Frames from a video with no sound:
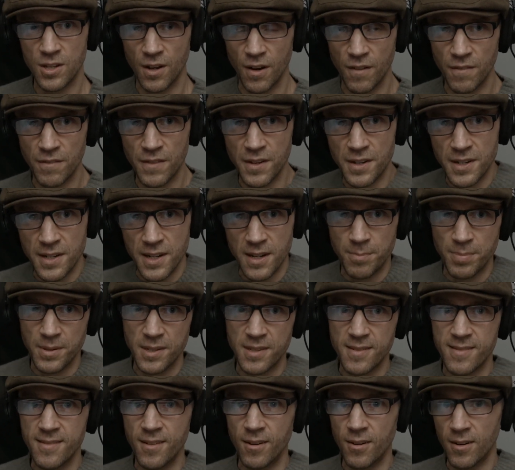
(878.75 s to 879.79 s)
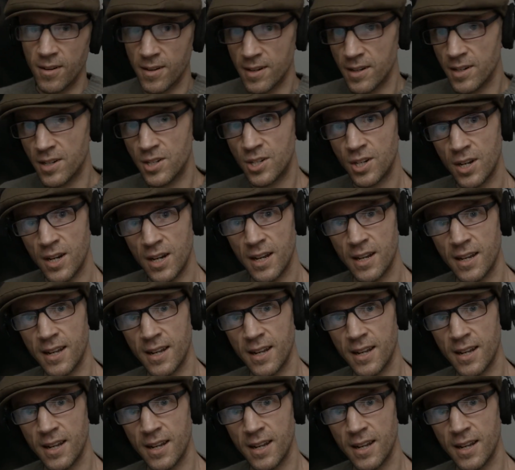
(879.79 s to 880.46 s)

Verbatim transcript: of the deepest knowledge